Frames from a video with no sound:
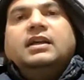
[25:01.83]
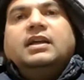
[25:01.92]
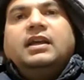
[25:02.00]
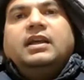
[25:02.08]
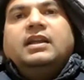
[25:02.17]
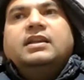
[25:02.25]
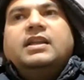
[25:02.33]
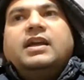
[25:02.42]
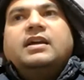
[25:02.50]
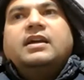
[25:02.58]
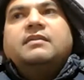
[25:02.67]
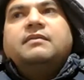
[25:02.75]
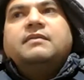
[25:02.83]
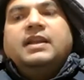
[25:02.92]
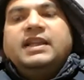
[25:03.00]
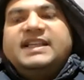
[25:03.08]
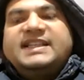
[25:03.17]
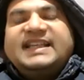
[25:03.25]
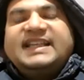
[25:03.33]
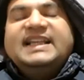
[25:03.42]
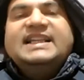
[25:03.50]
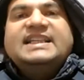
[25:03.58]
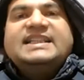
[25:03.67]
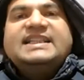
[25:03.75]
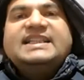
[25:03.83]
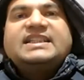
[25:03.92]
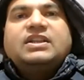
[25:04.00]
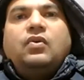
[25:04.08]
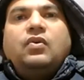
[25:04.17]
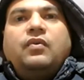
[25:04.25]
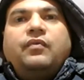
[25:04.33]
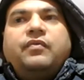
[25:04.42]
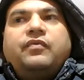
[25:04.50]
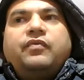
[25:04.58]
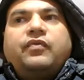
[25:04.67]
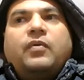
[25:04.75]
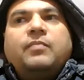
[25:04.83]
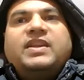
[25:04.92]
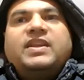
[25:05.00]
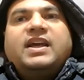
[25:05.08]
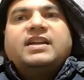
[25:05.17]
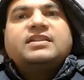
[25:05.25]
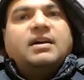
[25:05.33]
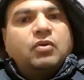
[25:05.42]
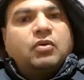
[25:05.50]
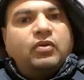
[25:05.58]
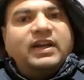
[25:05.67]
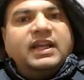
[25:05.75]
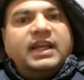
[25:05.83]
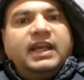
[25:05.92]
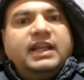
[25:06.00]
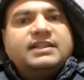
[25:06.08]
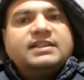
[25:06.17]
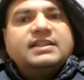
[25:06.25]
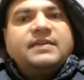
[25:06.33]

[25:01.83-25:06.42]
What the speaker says: in the skills from their subordinates.